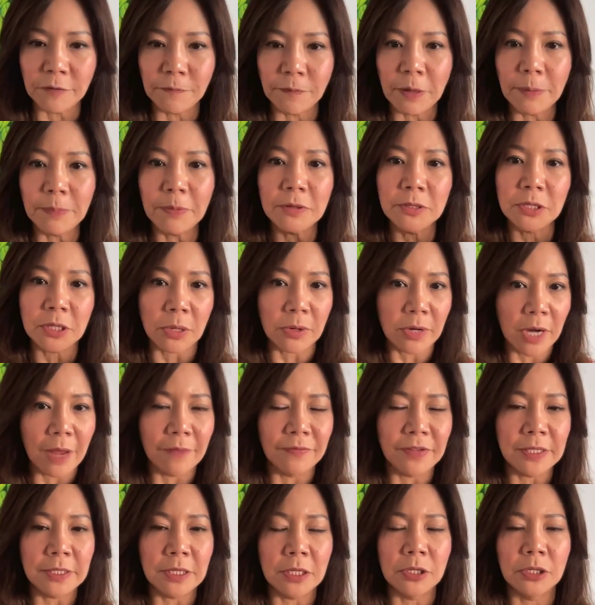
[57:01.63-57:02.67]
of people don't have
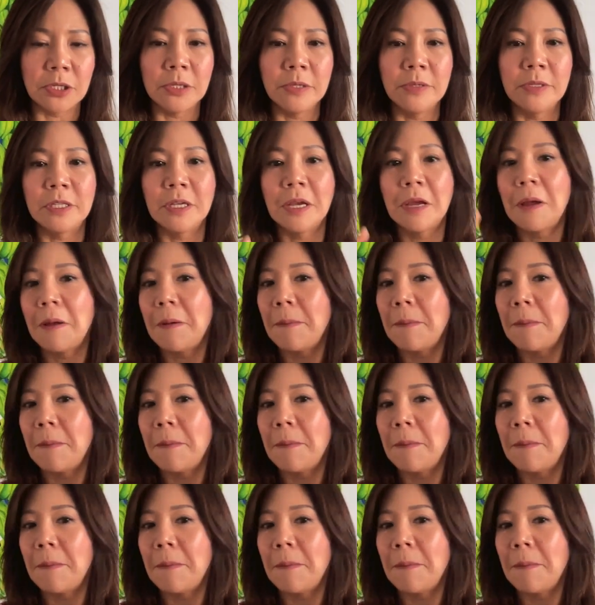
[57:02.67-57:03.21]
these issues.